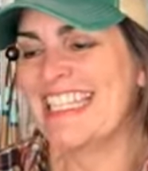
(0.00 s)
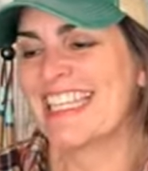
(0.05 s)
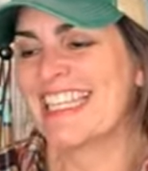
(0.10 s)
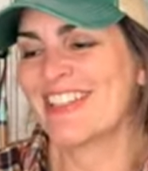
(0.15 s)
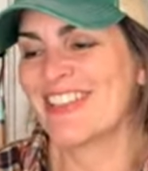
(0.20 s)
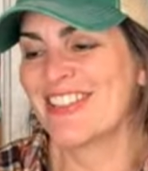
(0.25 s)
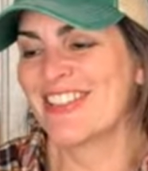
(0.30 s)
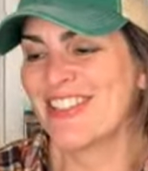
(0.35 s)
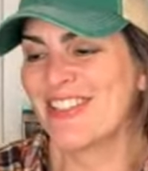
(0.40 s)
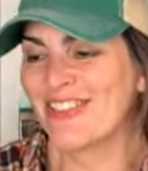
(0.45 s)
he
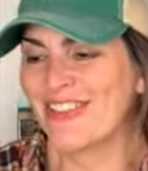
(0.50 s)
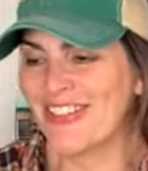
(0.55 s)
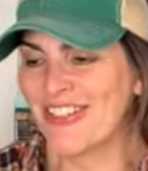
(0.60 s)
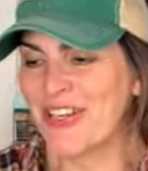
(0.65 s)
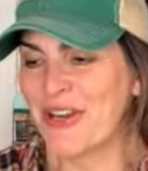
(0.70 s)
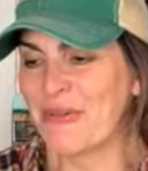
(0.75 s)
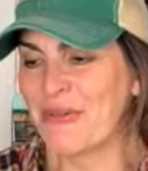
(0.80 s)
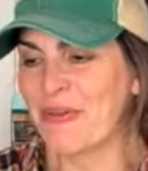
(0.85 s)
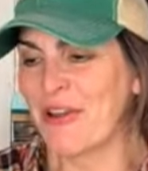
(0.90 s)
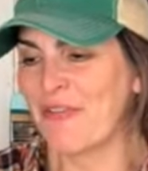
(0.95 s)
goes you
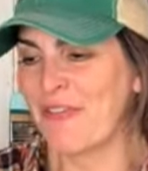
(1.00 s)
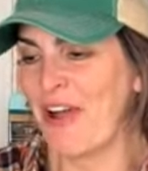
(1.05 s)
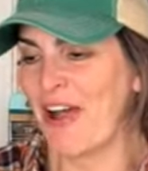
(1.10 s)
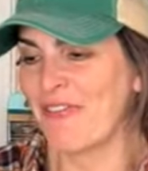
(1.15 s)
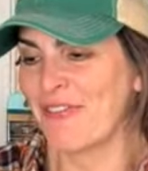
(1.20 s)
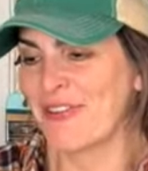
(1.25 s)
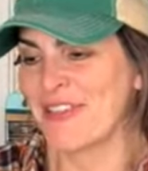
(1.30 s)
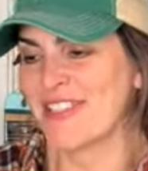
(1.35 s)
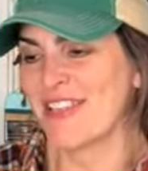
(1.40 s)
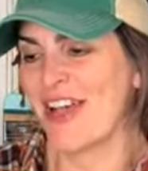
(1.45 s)
and your riff
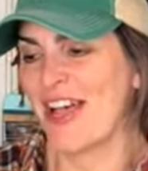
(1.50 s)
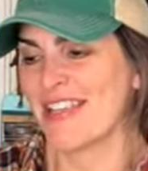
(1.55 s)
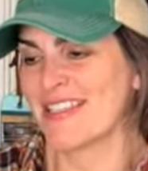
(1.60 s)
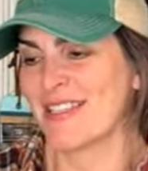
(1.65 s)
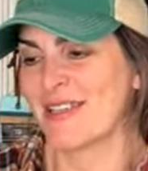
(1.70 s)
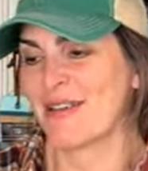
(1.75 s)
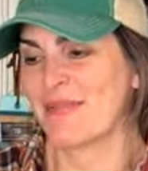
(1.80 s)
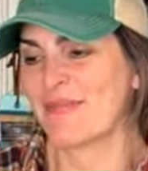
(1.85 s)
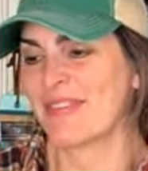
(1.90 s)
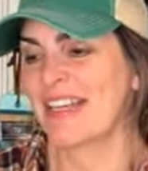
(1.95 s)
off was
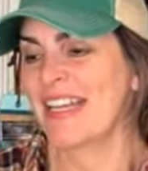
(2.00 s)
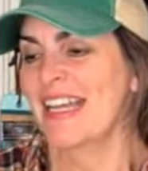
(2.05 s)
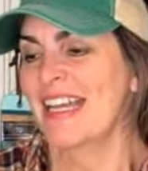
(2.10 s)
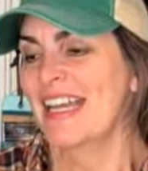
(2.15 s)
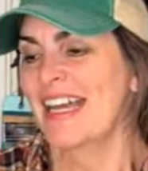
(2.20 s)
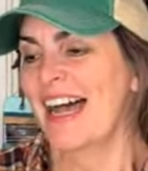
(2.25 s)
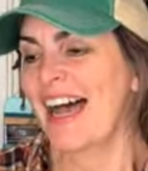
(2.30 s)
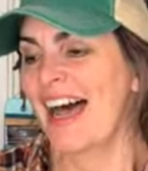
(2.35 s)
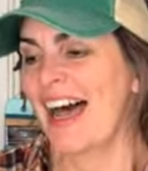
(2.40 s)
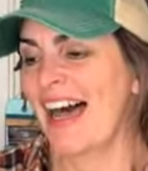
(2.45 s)
awesome
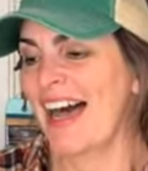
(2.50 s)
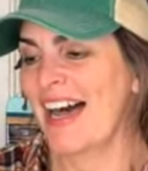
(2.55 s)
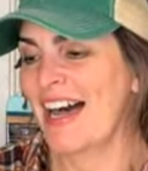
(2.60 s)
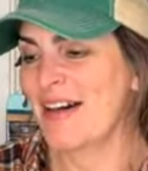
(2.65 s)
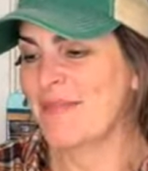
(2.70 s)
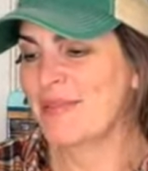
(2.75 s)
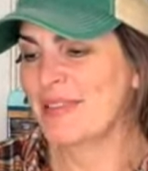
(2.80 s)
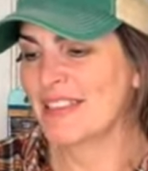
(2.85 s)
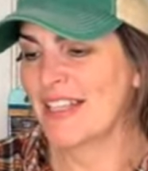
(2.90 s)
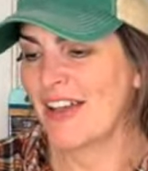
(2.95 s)

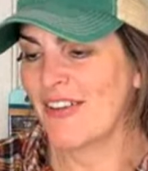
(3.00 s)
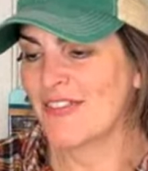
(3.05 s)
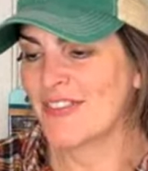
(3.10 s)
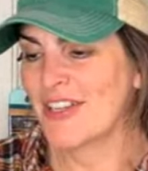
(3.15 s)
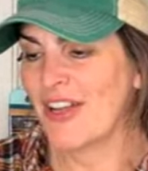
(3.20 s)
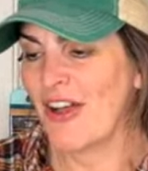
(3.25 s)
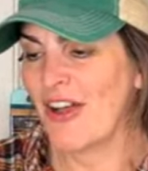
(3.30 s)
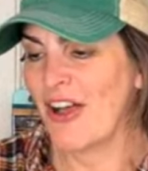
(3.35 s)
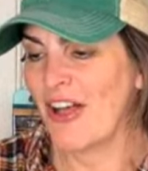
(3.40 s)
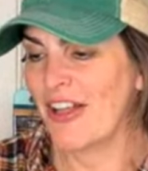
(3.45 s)
uh loved
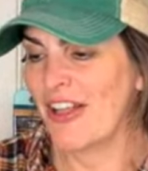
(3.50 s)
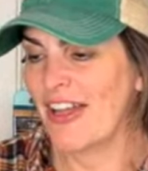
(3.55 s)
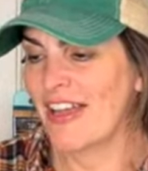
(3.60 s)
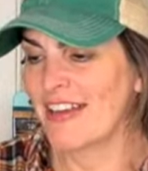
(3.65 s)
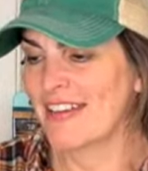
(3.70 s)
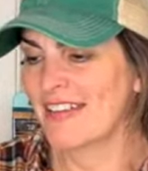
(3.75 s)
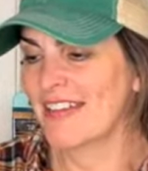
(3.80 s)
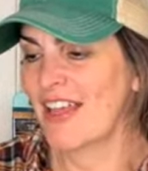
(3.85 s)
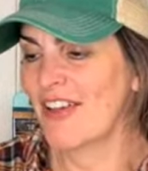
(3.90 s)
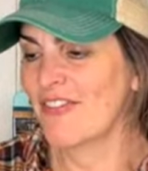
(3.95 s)
all
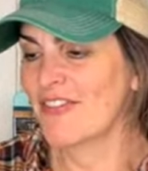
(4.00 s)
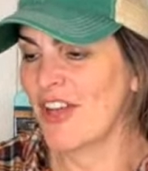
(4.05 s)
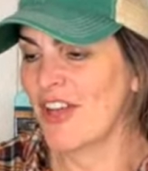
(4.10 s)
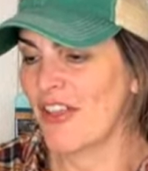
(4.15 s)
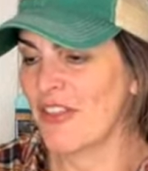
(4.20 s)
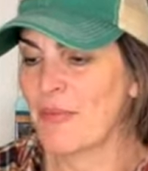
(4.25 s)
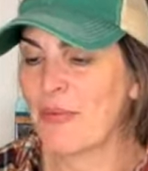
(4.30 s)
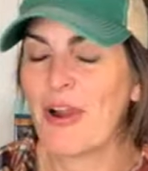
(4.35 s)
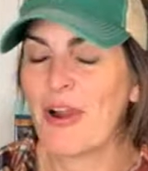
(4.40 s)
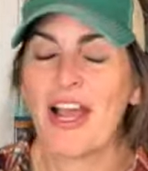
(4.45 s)
and loved
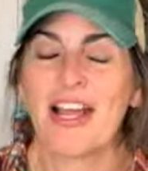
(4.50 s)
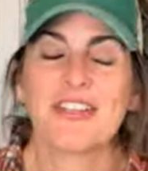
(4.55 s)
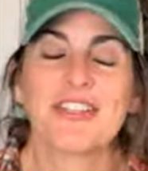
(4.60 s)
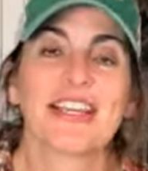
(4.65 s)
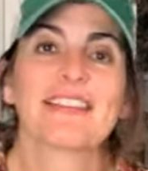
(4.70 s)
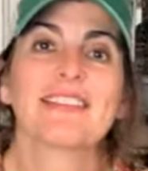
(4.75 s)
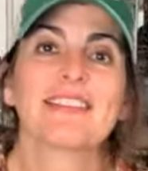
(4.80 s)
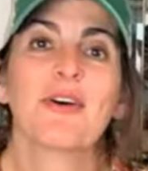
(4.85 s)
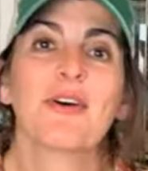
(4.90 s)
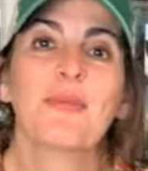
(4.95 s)
all the
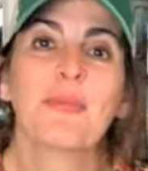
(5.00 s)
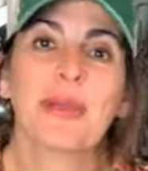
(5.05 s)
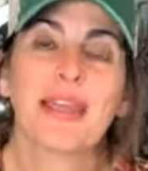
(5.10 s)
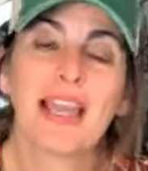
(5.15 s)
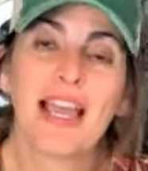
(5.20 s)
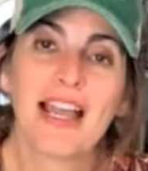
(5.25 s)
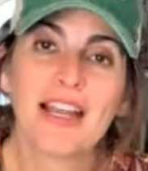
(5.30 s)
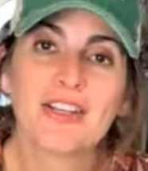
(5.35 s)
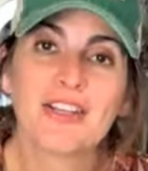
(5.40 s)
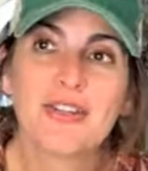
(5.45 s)
projects oh my
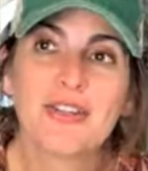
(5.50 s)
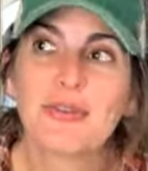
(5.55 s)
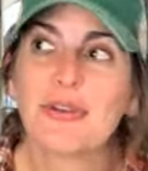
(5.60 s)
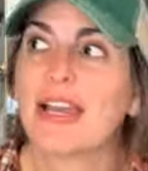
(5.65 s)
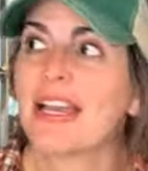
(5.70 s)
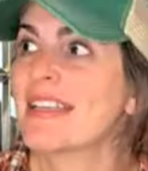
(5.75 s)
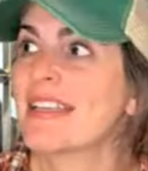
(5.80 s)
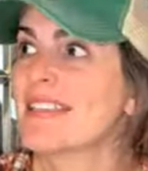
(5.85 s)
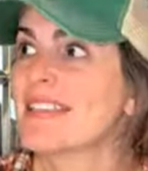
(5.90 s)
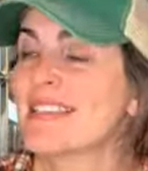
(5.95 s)
gosh you
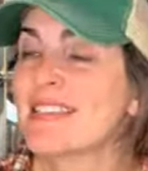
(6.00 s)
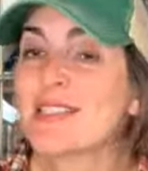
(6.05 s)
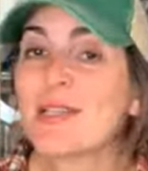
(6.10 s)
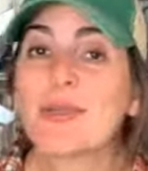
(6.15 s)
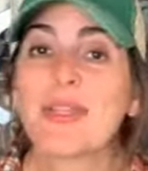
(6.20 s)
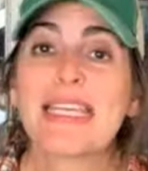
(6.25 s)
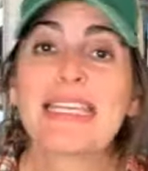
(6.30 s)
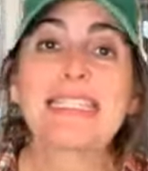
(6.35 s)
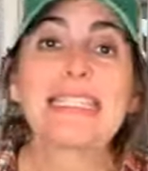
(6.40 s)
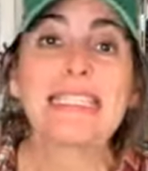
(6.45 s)
guys
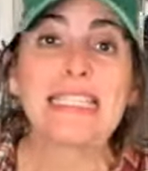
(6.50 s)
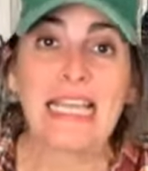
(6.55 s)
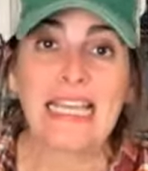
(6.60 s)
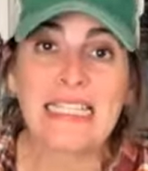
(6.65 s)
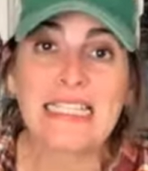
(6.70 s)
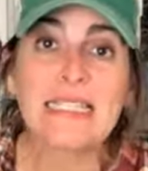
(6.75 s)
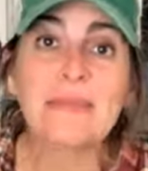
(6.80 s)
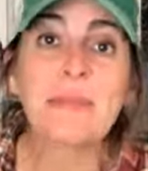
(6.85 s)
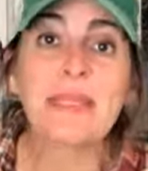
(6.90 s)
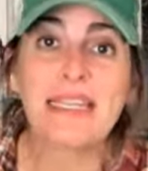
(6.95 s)
so they
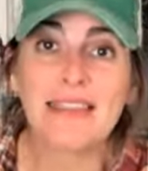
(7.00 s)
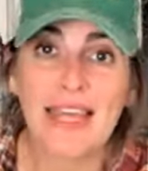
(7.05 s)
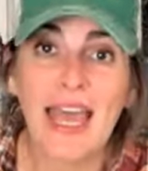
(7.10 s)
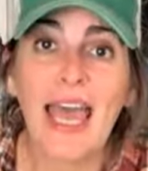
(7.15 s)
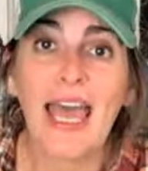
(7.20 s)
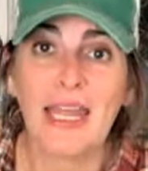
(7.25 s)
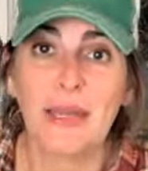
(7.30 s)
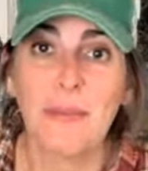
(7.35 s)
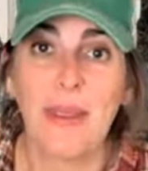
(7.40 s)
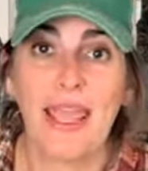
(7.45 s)
sent me the
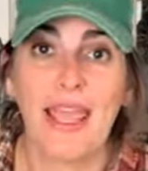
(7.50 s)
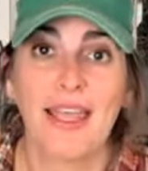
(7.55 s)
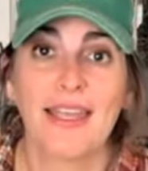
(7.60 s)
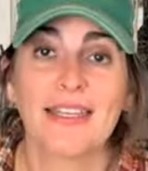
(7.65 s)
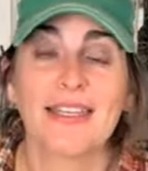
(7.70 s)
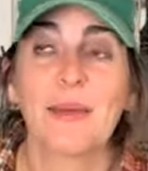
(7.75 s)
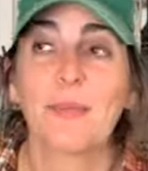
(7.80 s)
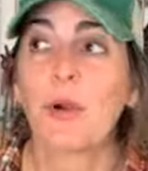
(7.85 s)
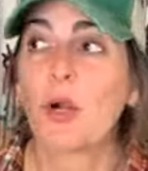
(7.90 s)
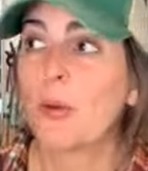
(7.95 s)
headband
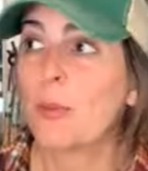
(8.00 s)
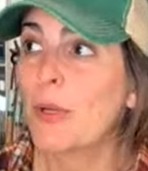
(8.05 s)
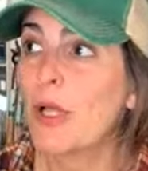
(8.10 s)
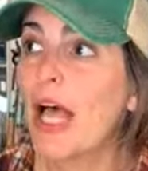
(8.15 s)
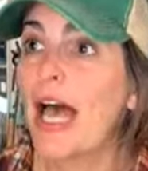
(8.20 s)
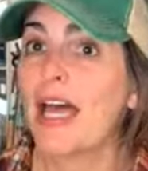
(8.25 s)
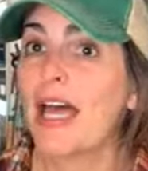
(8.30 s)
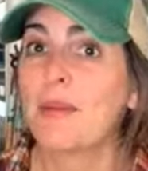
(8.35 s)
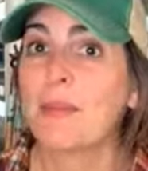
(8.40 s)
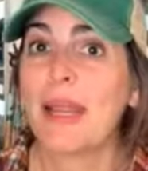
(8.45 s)
the purple
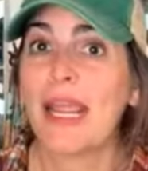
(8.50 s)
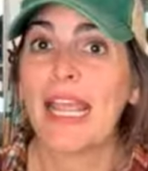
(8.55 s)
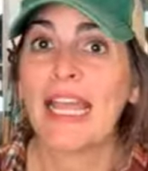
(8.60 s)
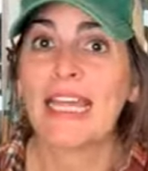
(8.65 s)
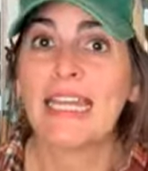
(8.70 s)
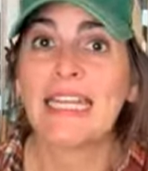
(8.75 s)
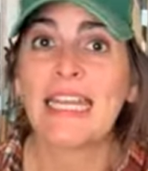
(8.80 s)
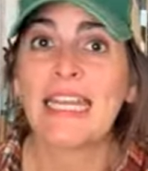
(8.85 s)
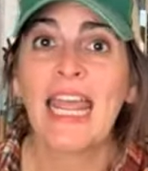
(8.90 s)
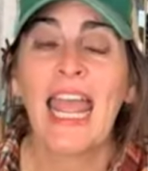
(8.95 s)

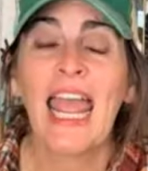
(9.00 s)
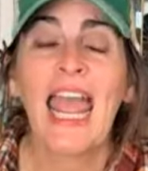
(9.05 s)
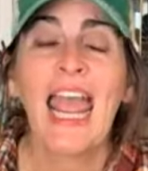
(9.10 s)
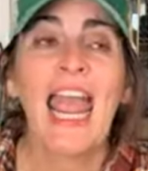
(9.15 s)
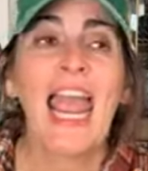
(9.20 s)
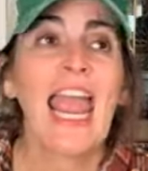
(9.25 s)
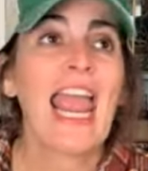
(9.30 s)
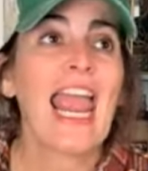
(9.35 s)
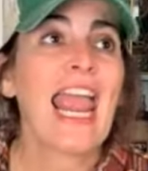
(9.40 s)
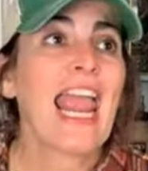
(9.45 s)
headband
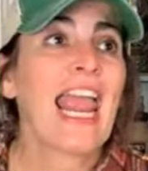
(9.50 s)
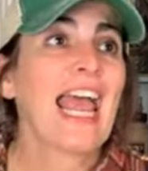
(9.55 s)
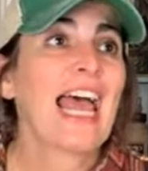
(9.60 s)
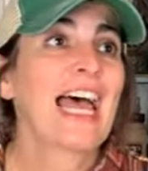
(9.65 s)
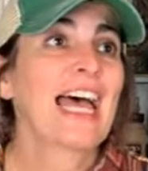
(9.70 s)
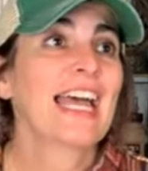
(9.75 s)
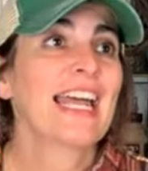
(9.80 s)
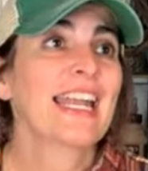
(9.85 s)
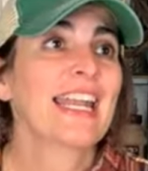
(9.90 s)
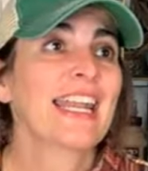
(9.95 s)

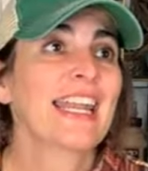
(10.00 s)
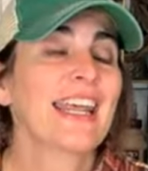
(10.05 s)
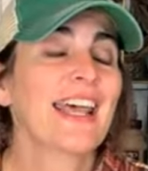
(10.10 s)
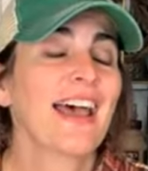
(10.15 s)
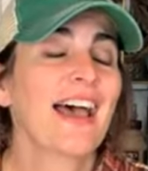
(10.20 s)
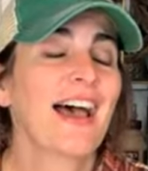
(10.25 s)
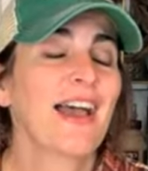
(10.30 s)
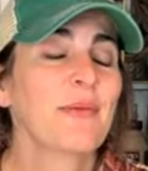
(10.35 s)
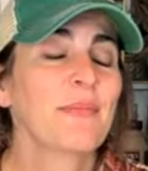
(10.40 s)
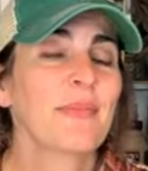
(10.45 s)
and
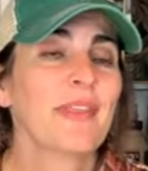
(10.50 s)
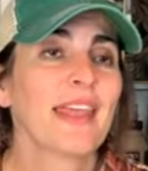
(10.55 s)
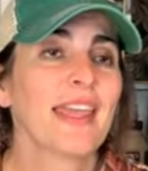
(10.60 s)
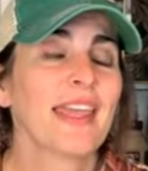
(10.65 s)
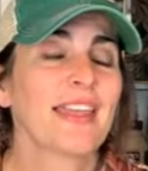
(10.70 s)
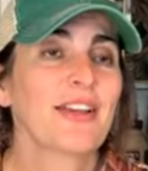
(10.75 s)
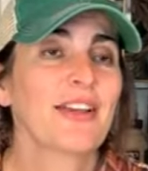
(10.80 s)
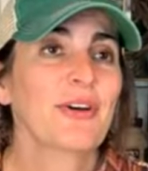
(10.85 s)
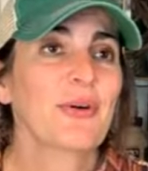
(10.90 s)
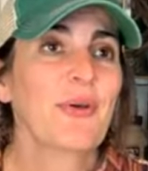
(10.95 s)
i'm
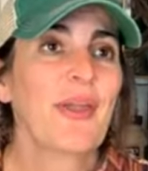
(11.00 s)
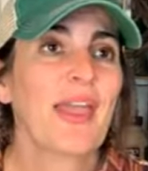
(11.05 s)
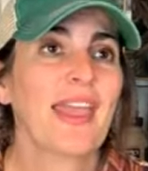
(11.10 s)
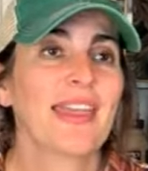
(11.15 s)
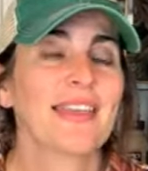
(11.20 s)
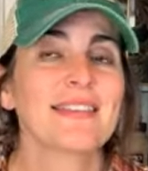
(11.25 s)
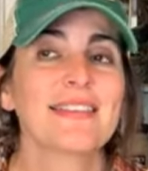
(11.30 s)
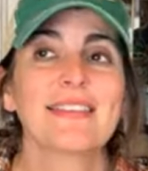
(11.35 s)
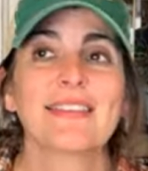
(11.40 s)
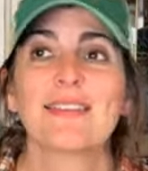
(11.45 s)
like
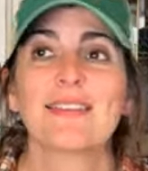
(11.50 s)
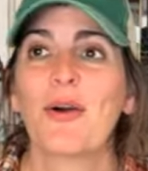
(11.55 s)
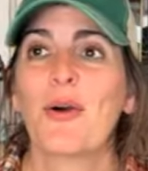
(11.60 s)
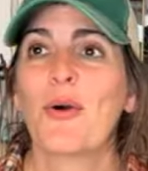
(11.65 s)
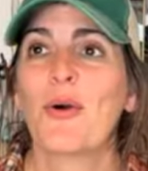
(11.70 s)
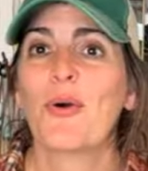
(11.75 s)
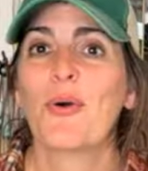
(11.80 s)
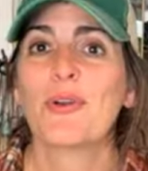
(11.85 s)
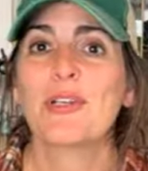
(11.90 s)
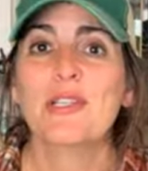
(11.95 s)
okay
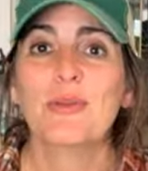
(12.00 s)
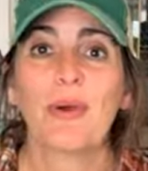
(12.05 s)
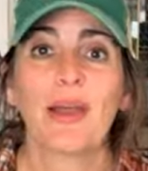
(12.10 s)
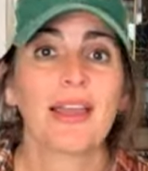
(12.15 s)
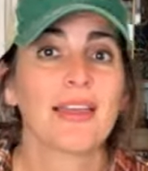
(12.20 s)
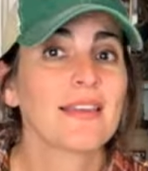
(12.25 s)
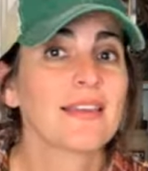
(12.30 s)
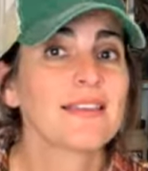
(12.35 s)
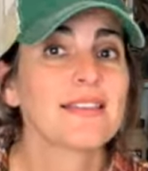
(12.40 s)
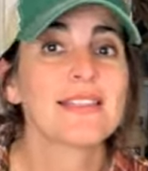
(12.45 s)
so do
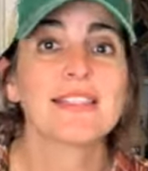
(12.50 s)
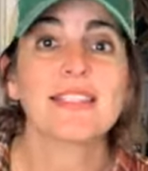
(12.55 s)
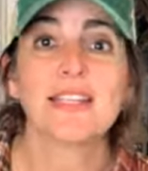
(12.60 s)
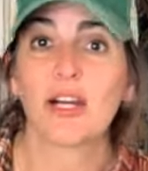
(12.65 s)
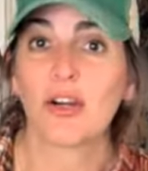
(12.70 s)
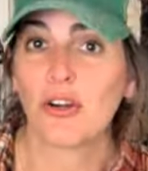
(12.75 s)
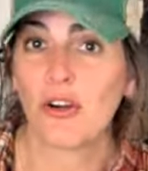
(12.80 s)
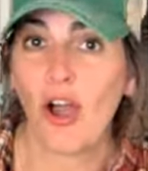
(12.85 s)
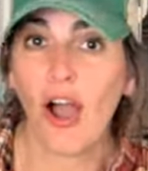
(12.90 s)
i start